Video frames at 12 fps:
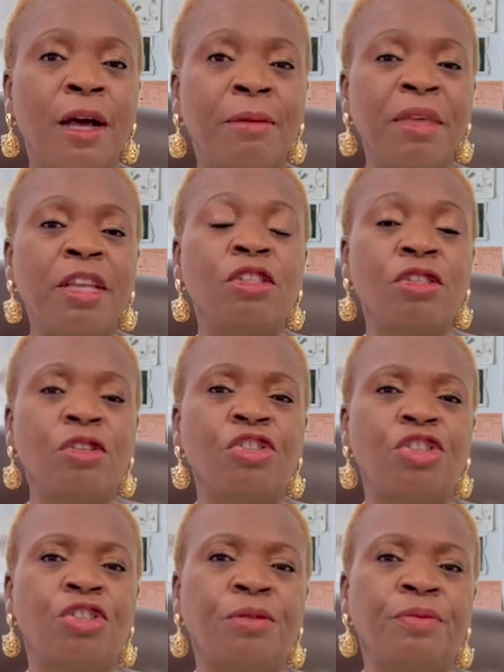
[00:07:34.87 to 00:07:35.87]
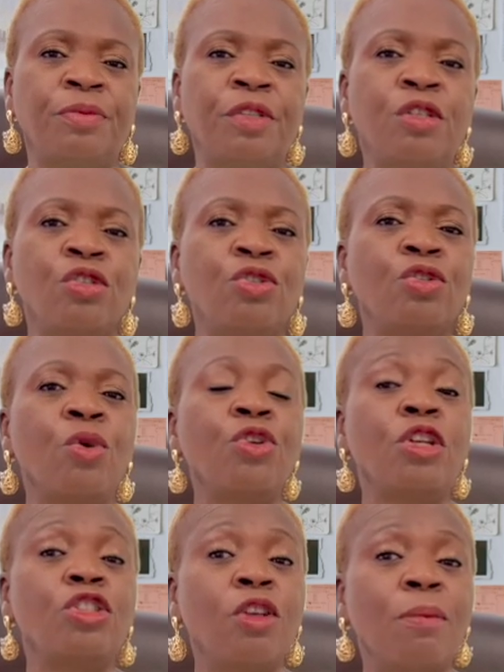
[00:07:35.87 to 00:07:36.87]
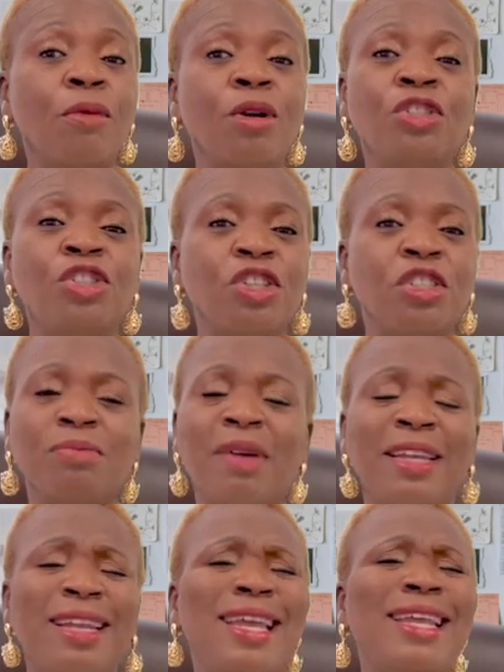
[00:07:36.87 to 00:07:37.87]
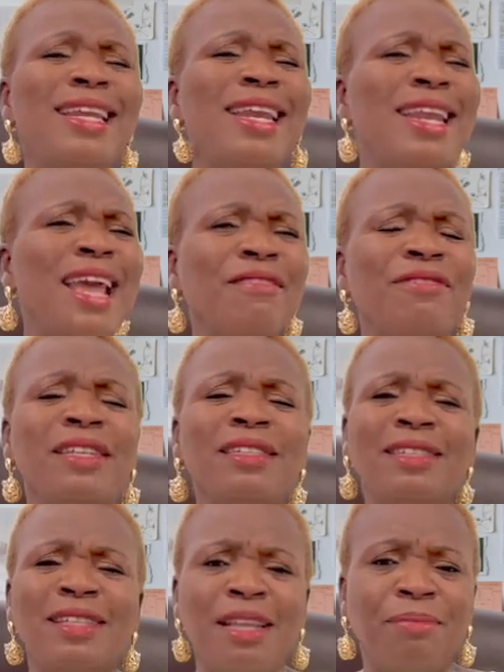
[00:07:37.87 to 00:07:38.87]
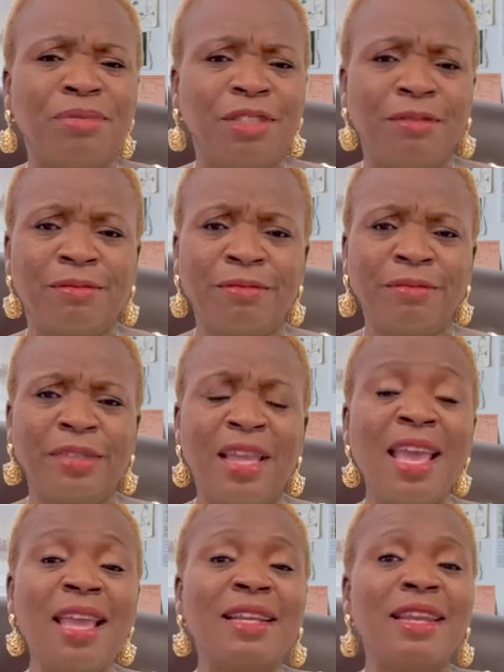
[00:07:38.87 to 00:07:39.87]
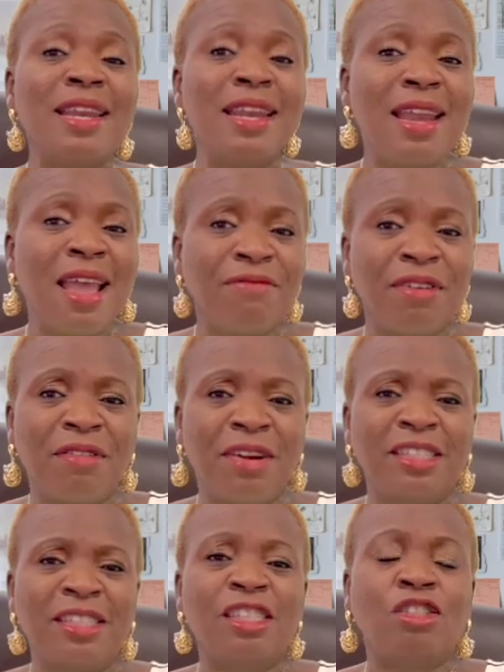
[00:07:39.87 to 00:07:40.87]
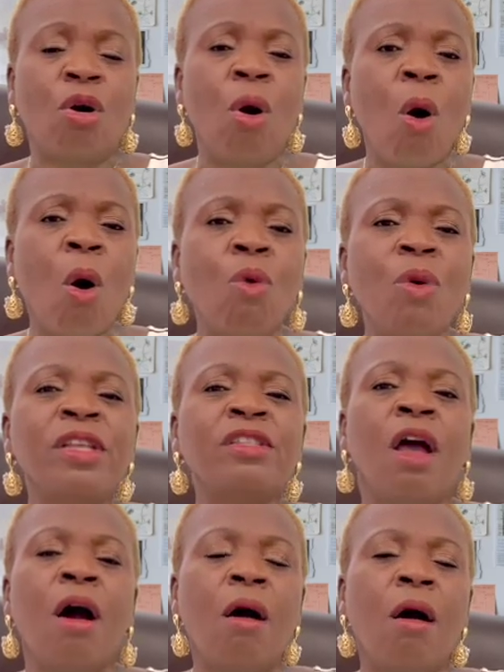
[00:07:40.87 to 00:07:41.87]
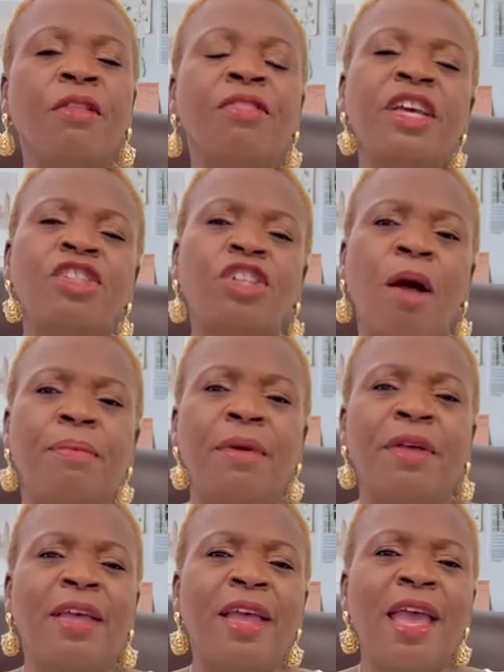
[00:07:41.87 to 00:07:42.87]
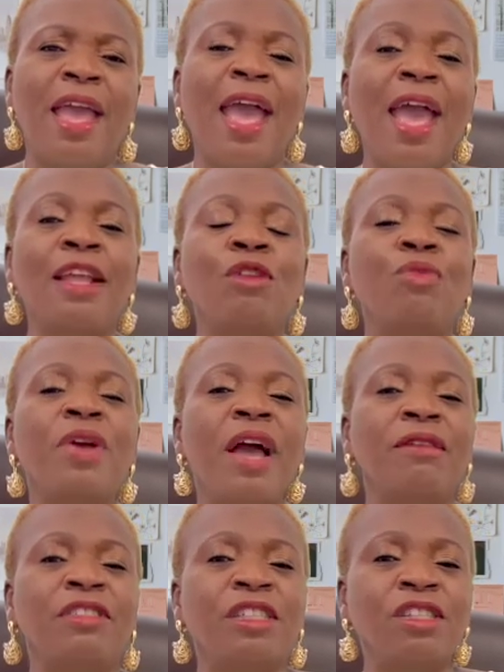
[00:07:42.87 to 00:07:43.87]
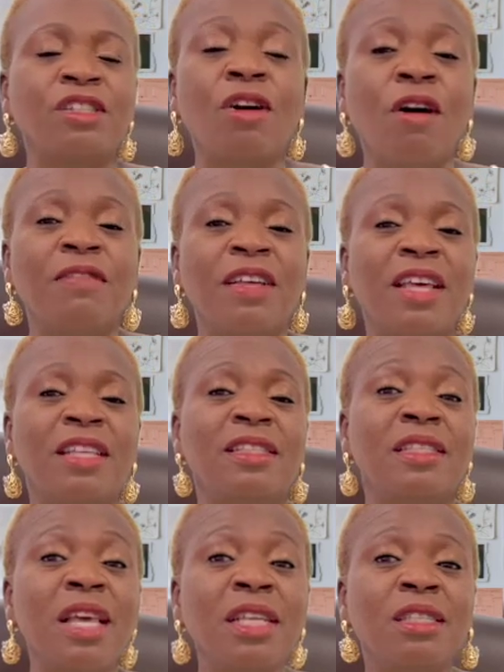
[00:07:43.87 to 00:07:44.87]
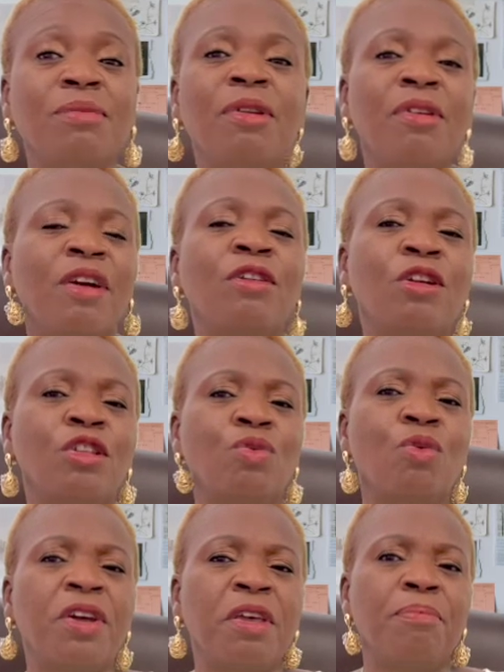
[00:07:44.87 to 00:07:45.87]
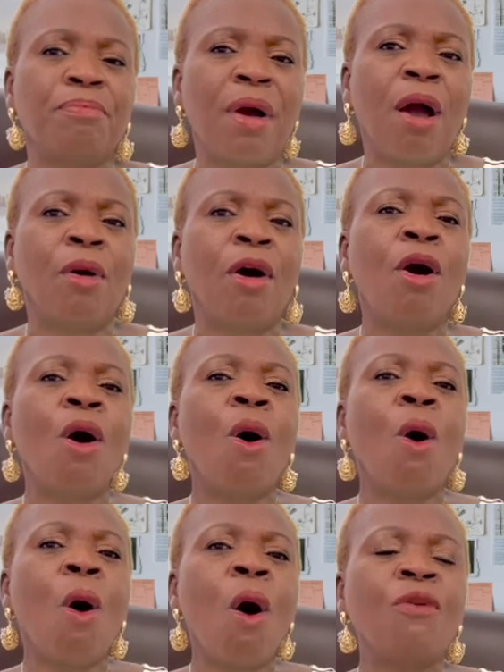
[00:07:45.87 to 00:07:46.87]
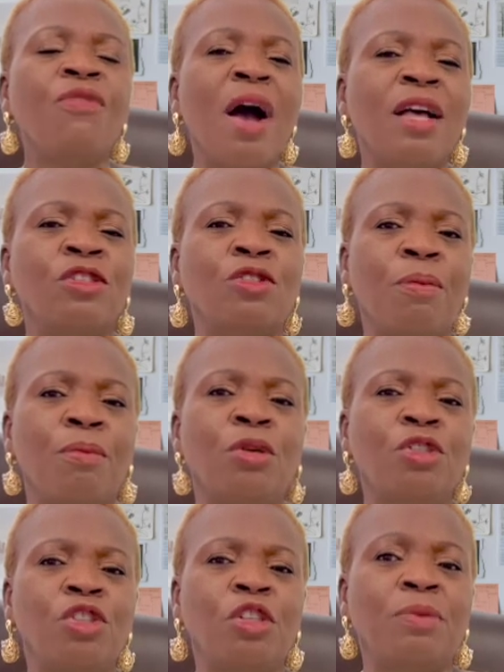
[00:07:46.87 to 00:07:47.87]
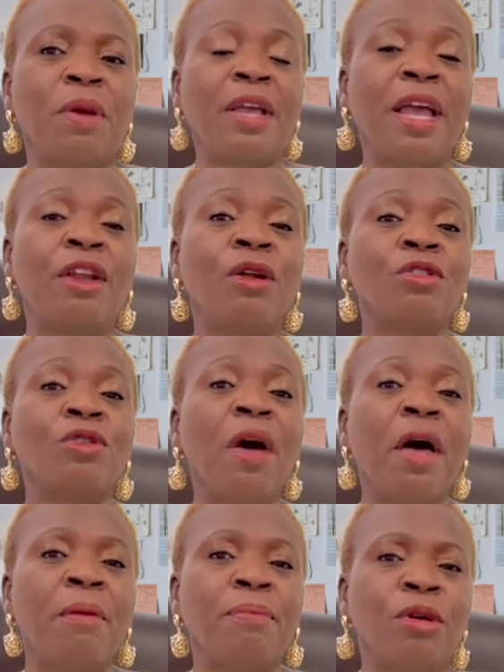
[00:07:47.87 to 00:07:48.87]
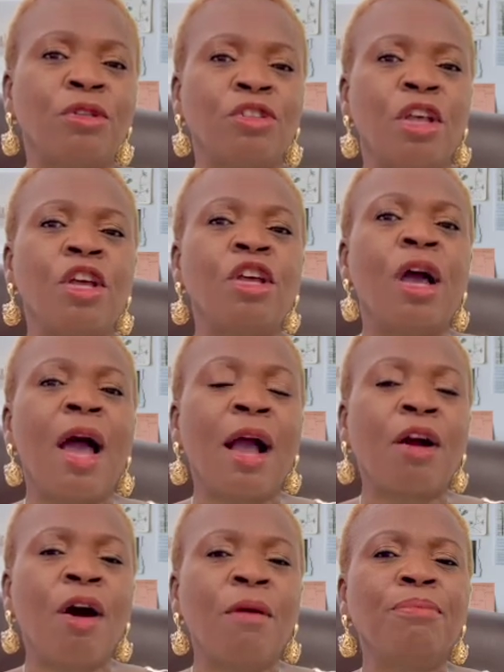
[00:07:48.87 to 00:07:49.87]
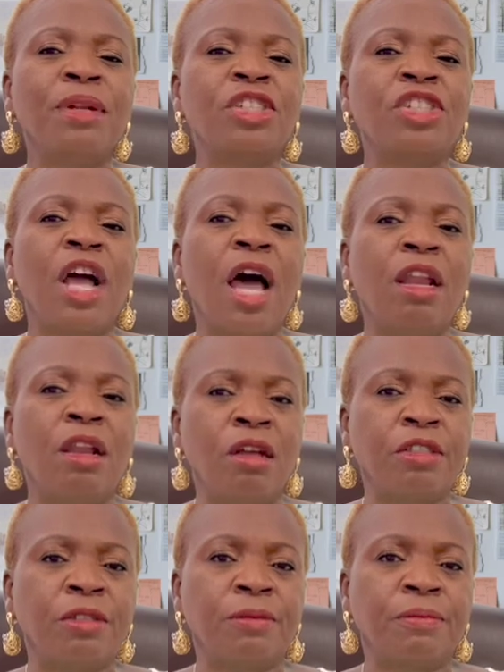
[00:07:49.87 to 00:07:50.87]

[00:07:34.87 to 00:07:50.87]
exhaustion. So your subconscious mind, it never sleeps, it never rests, it's always on the job. And we have discovered that this miraculous working power of our subconscious mind can also help us accomplish a lot.